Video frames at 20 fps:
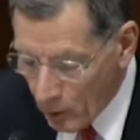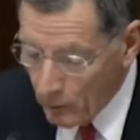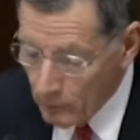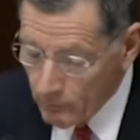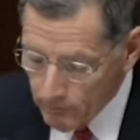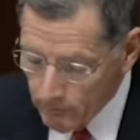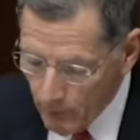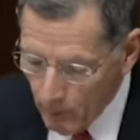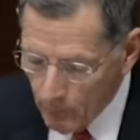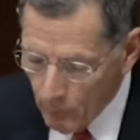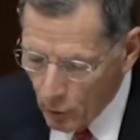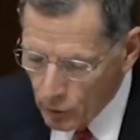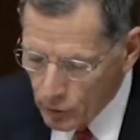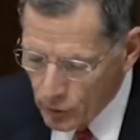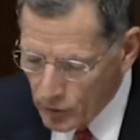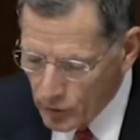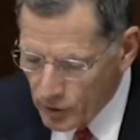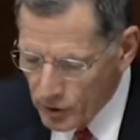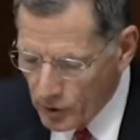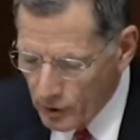our
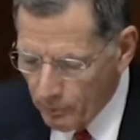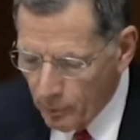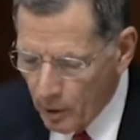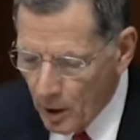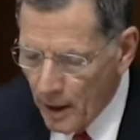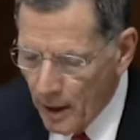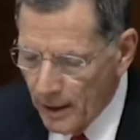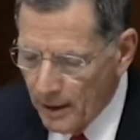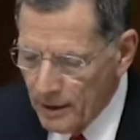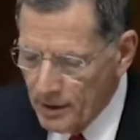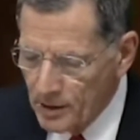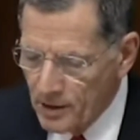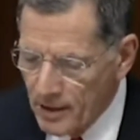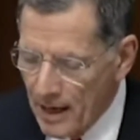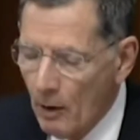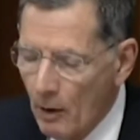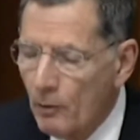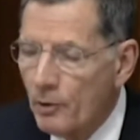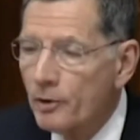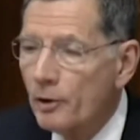emergency supply,
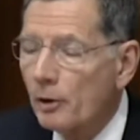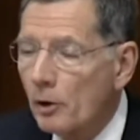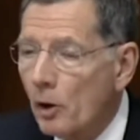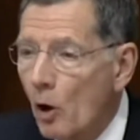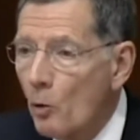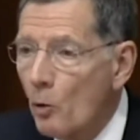is now at the